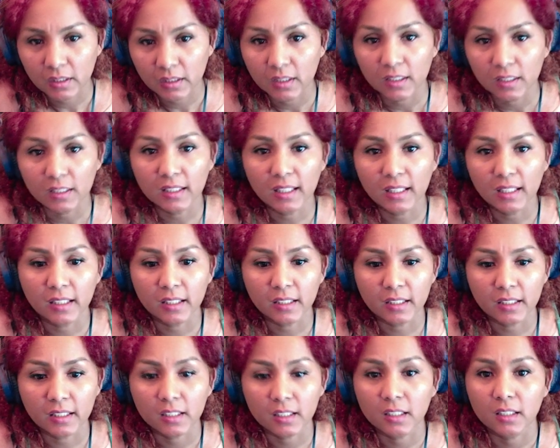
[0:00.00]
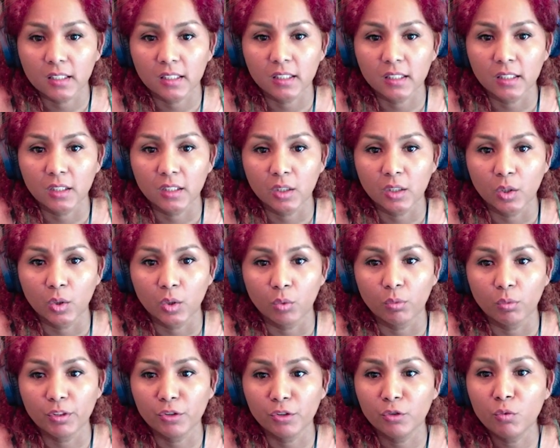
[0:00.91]
Like,
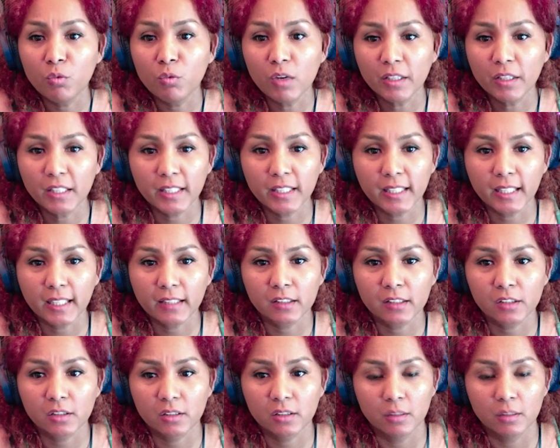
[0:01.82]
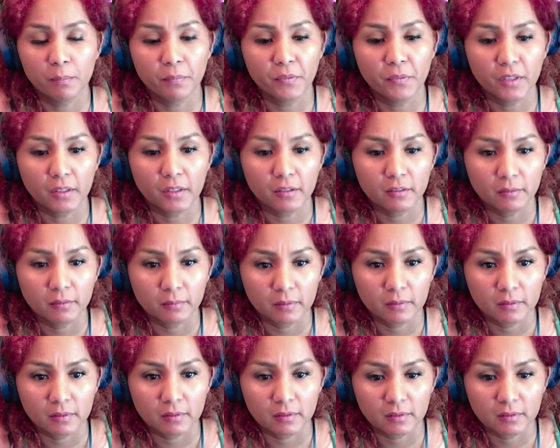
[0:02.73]
when you wanna get something,
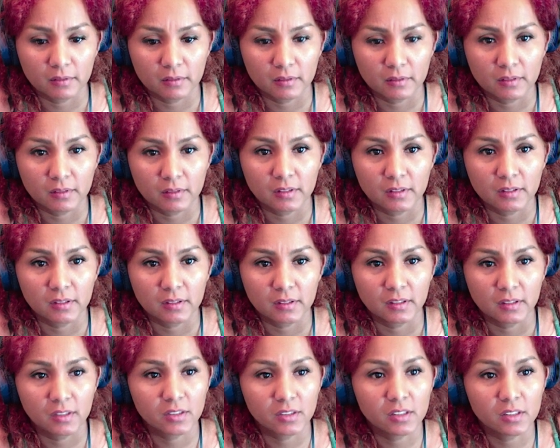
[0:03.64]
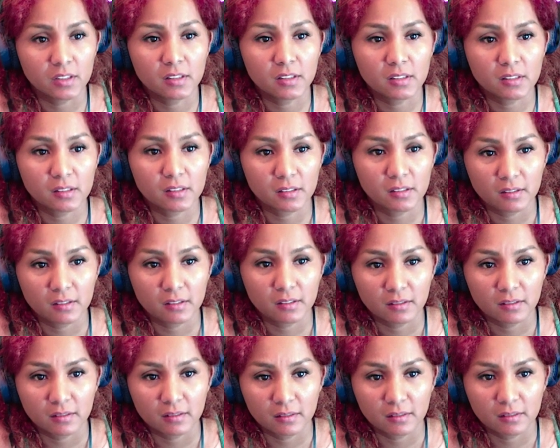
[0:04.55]
it's just...
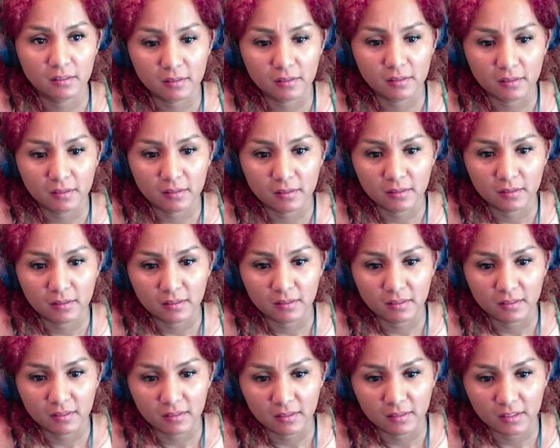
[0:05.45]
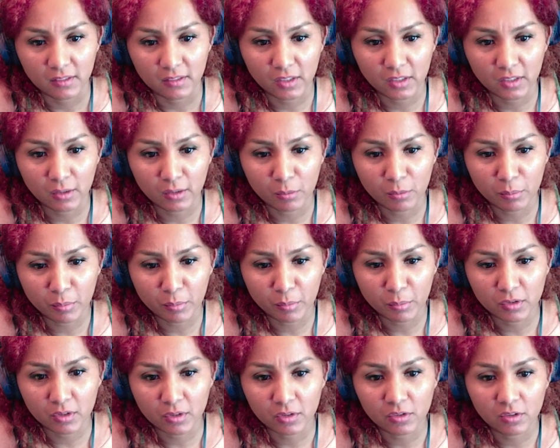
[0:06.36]
And the
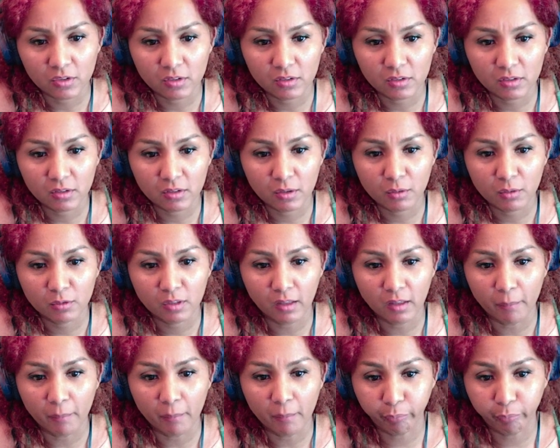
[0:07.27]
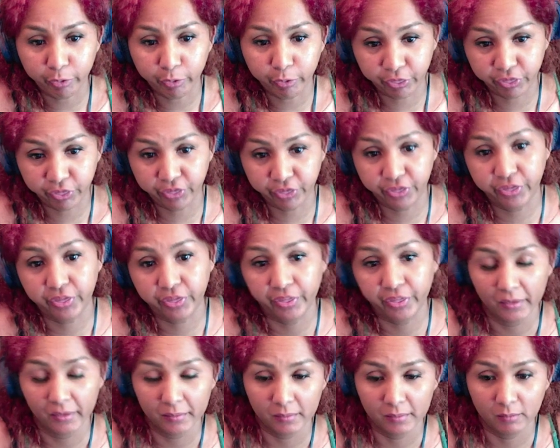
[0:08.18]
computer, it just goes like...
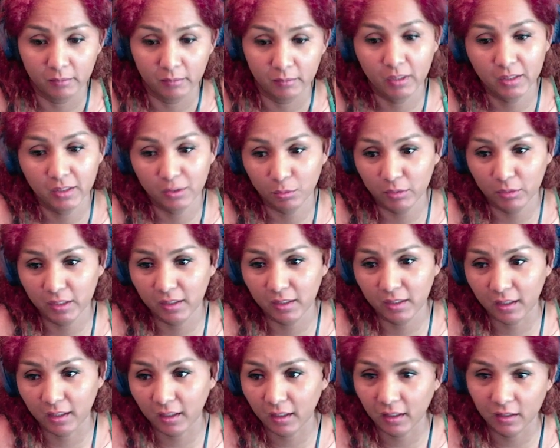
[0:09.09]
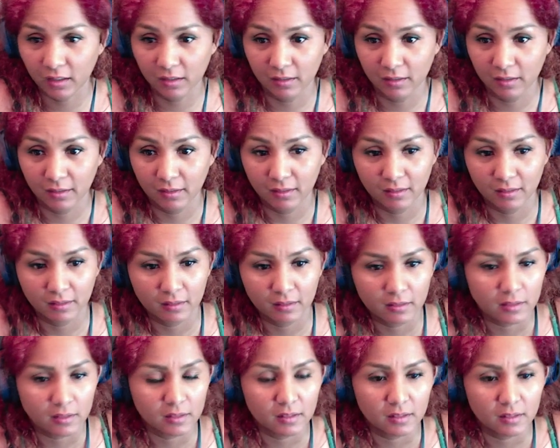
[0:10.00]
What you wanna get?
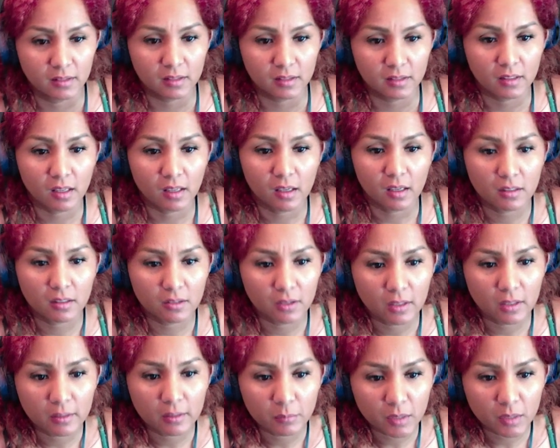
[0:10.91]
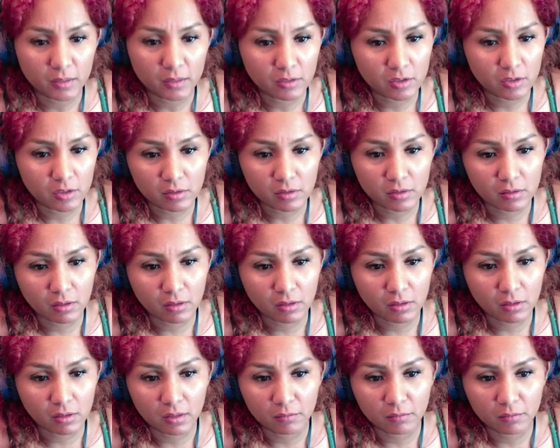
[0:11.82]
Yeah, I know, I'm just
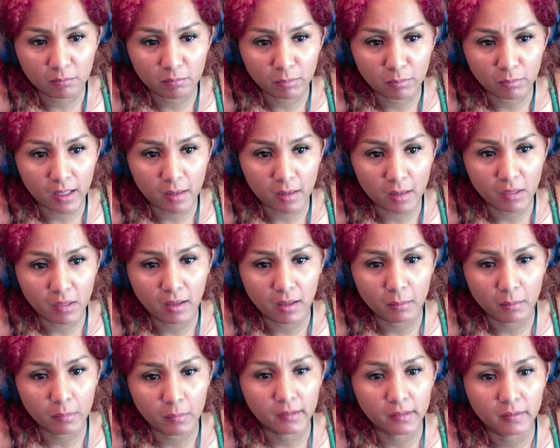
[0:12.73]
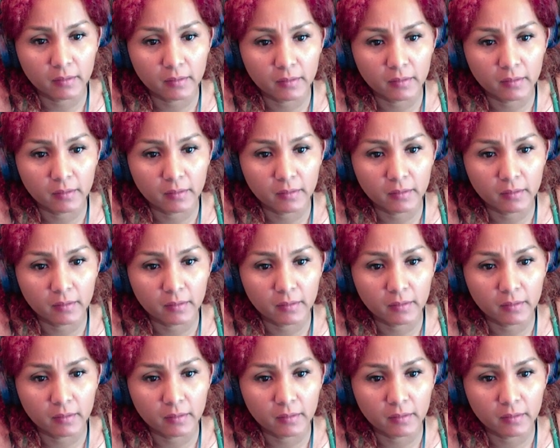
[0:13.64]
talking blah blah, but...